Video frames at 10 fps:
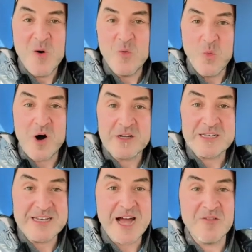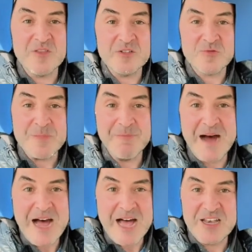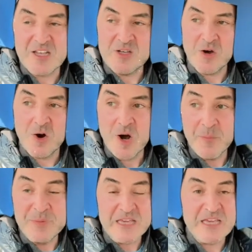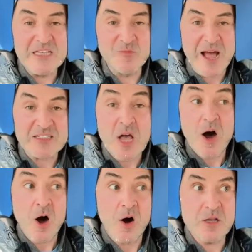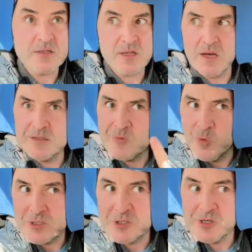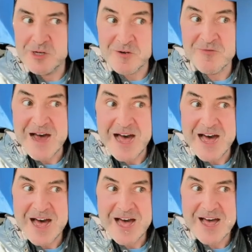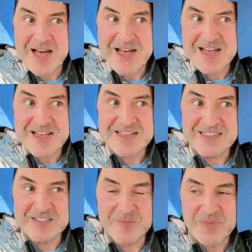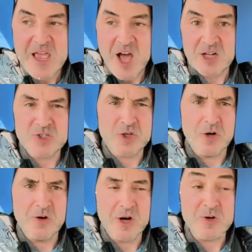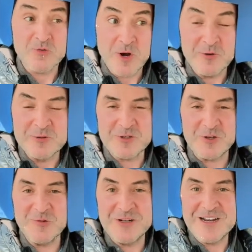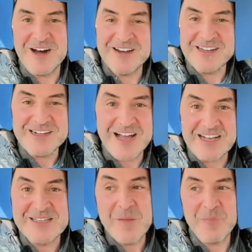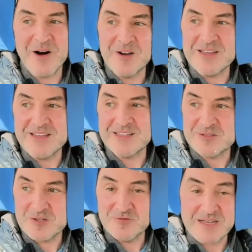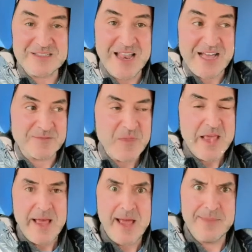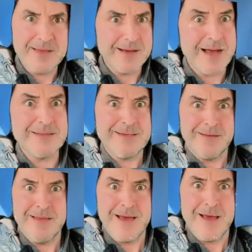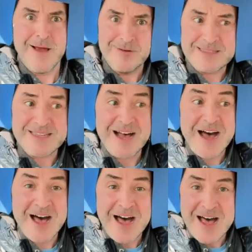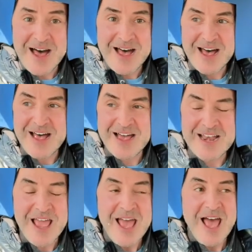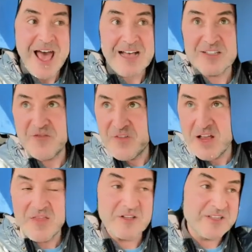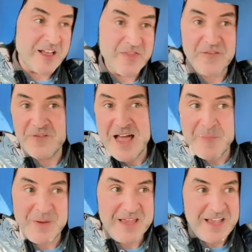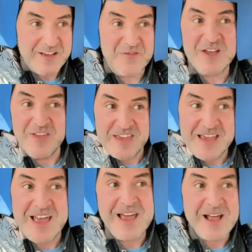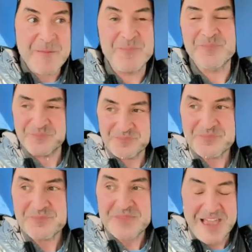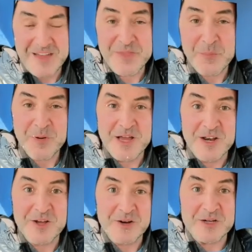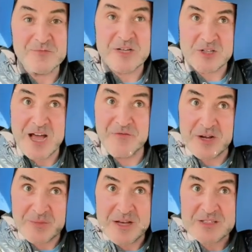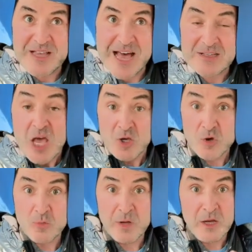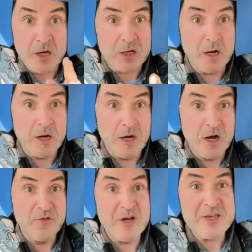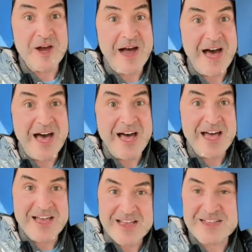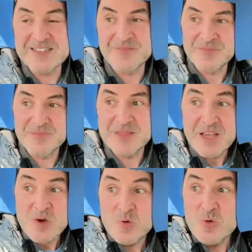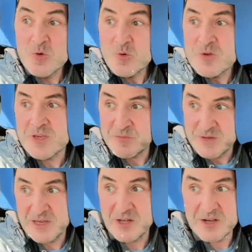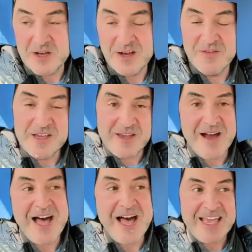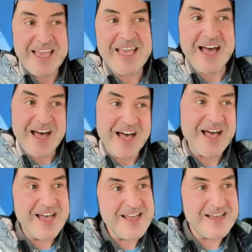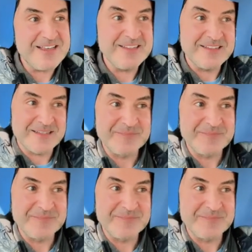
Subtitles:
Walking down the street, minding your beeswax, all of a sudden what should arise? A crow chewing on a guy's polyester dress slacks, and the guy's still there inside. As the feathers and the flapping fill the air, and the predators rush down from the skies, you better cover your eyes. Ooh, you better cover your eyes.